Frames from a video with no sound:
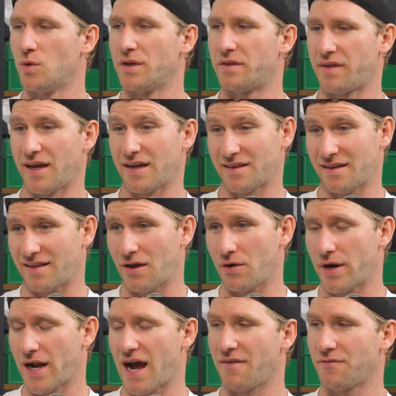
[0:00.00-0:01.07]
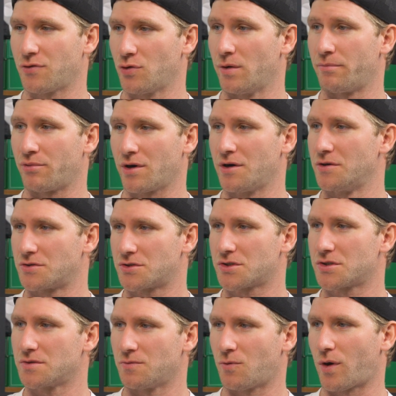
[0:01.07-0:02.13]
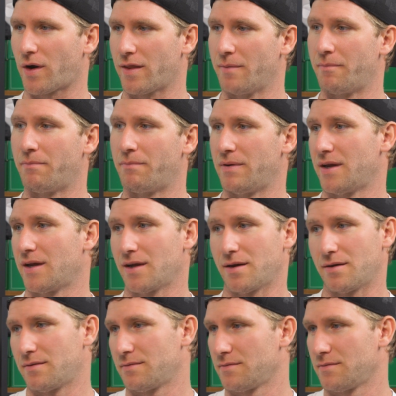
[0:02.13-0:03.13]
would think that they would have to approach one of the big